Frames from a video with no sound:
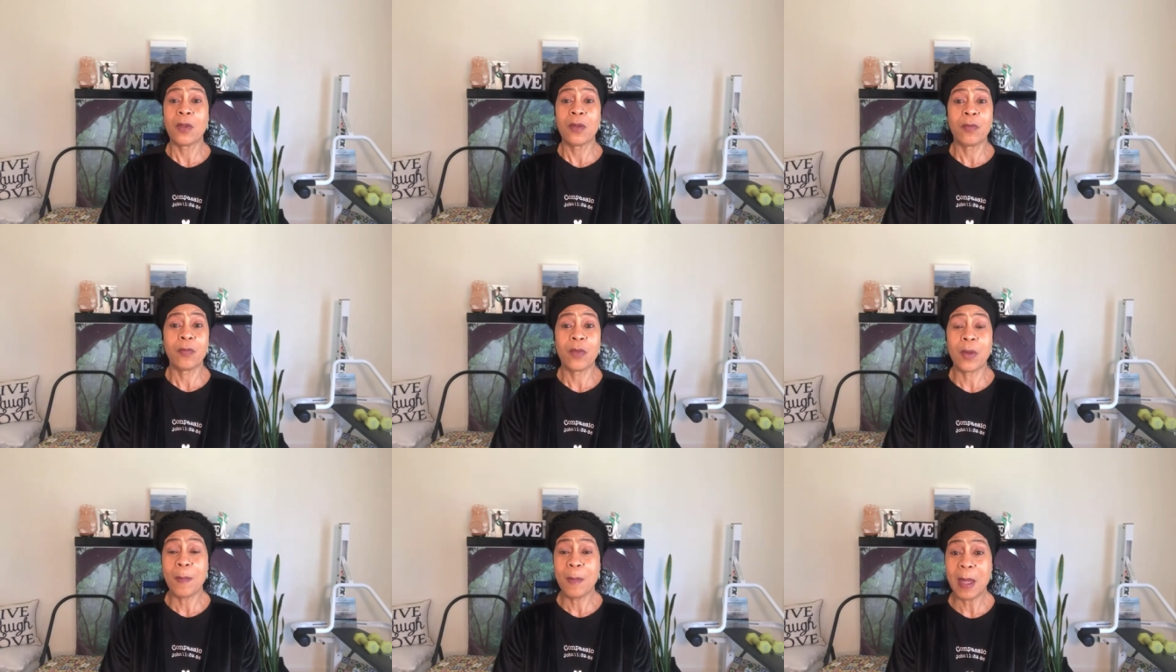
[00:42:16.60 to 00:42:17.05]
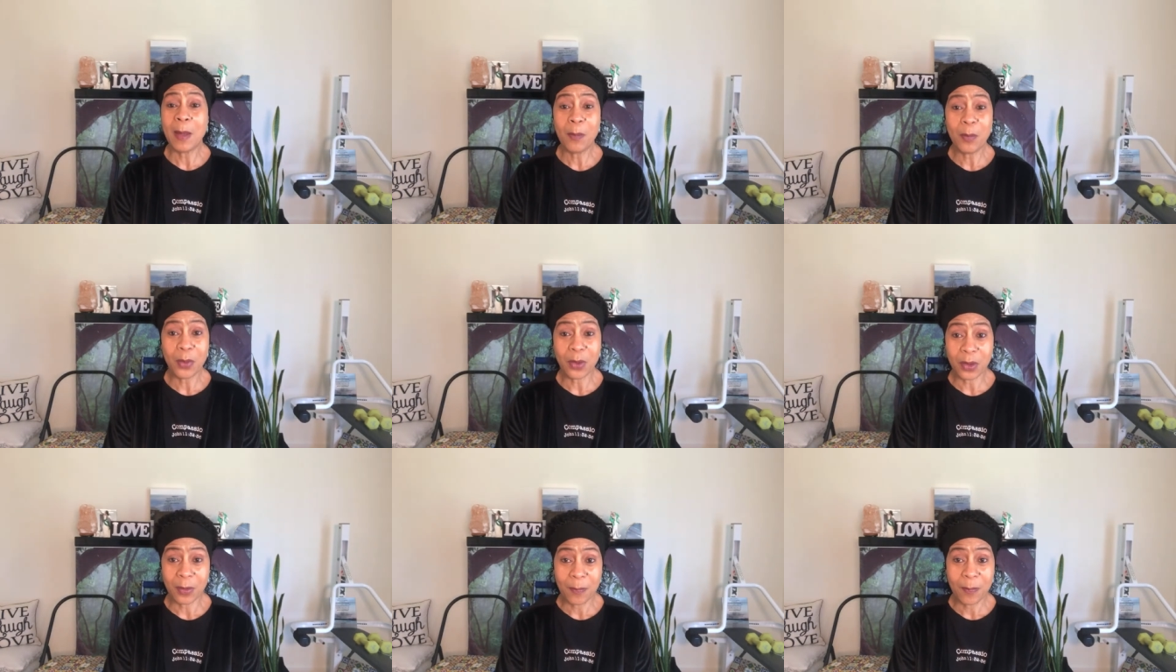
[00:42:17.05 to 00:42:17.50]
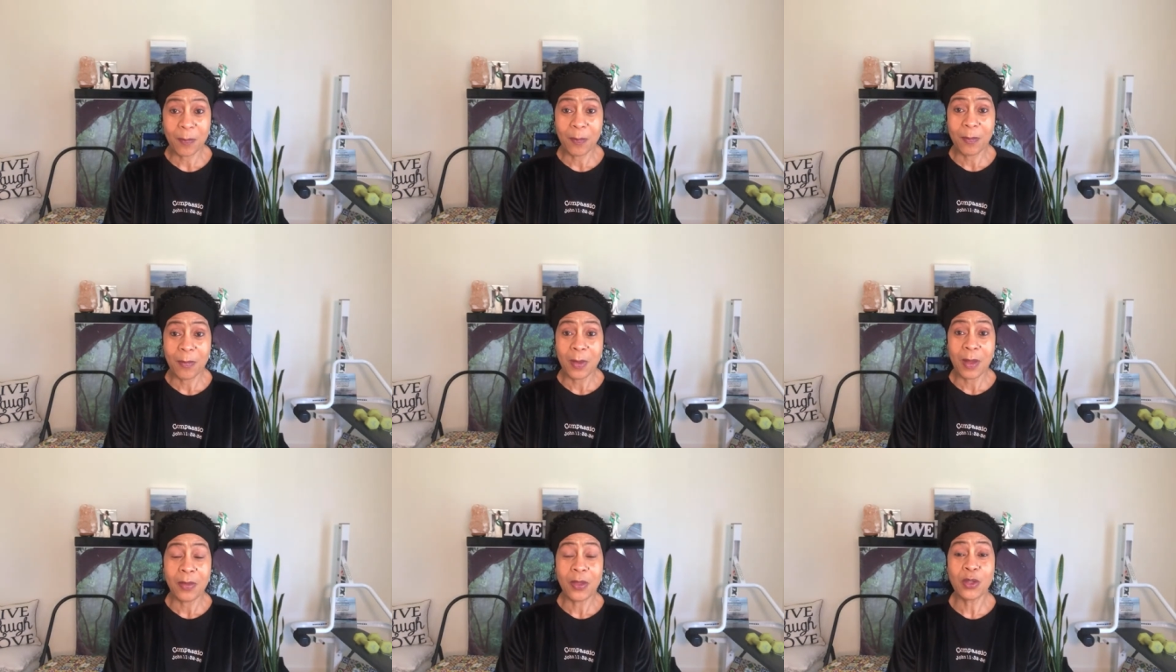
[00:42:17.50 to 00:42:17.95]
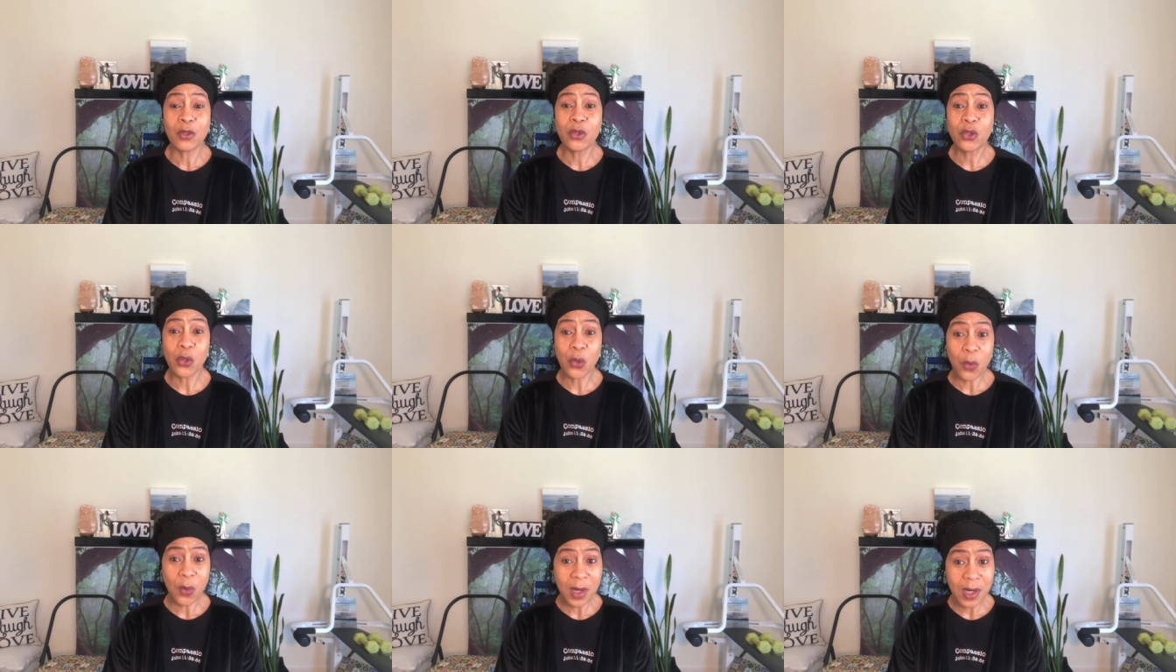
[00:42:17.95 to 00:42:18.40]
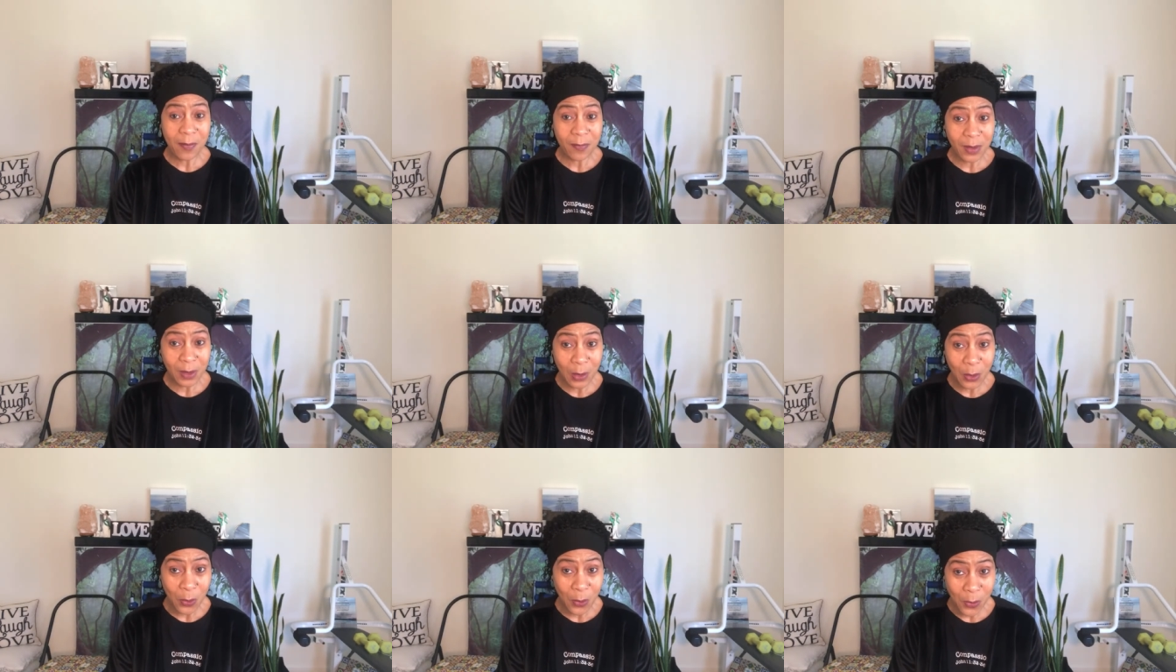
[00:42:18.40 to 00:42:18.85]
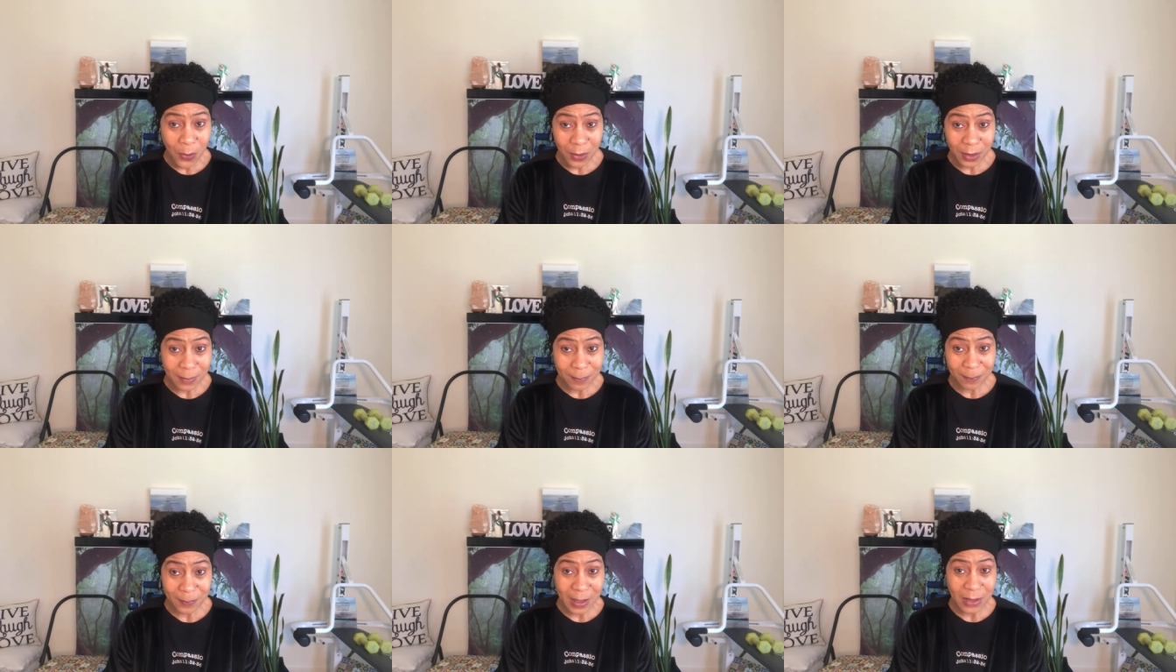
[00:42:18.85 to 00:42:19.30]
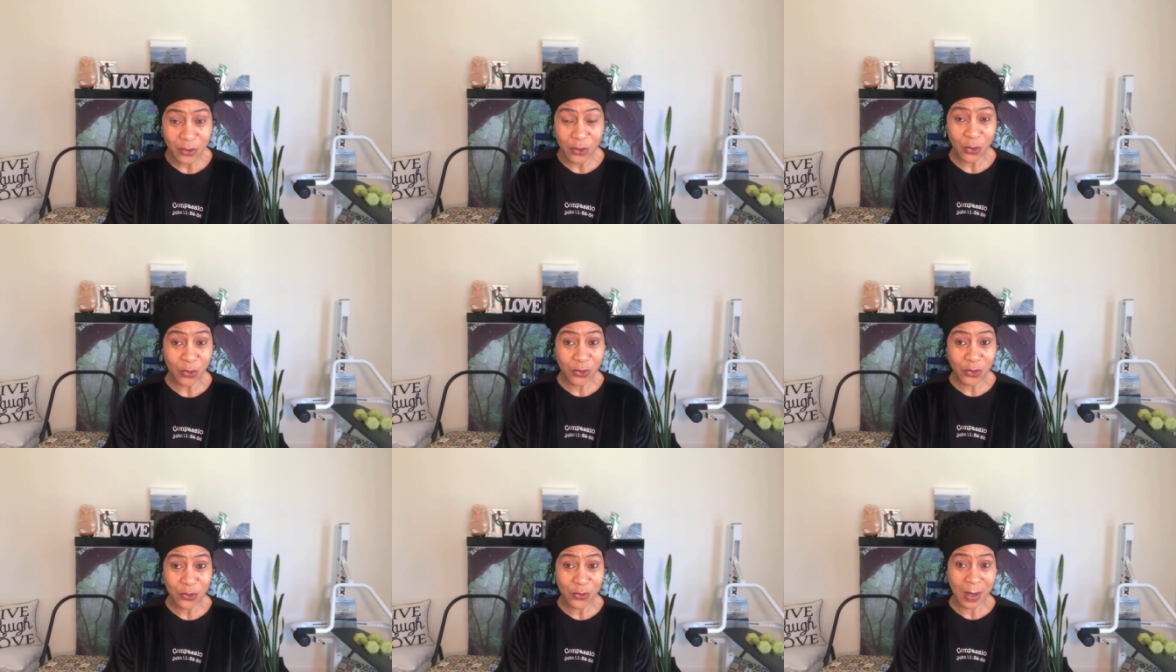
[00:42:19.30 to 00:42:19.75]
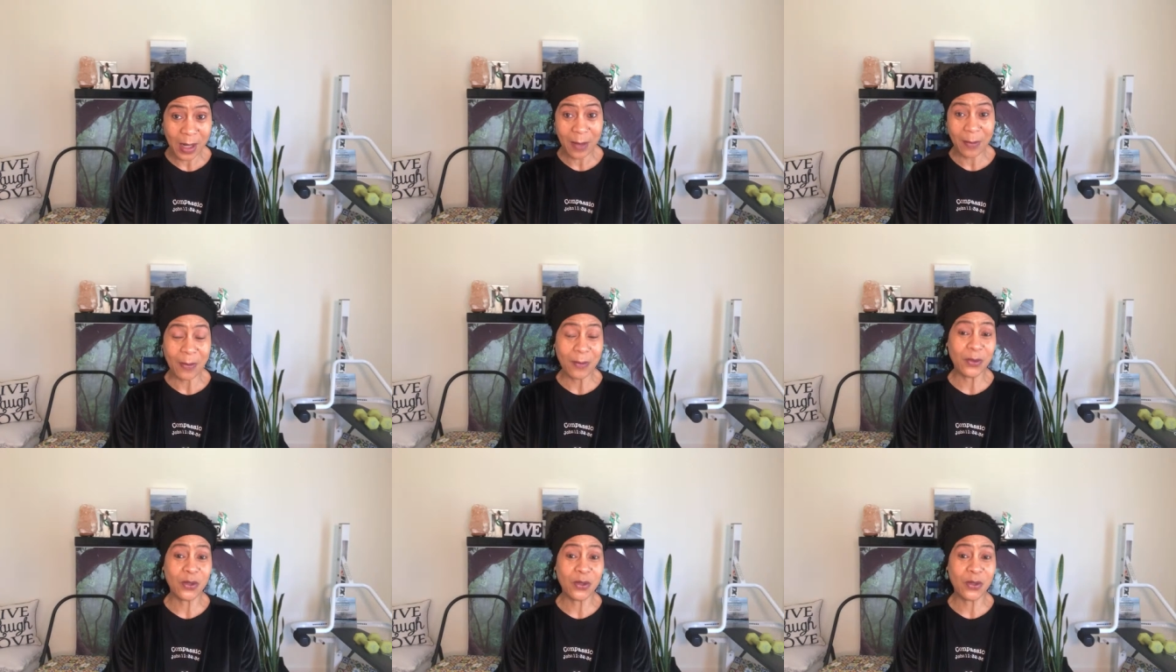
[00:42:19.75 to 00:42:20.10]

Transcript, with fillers: remember, the joy of the Lord is your strength.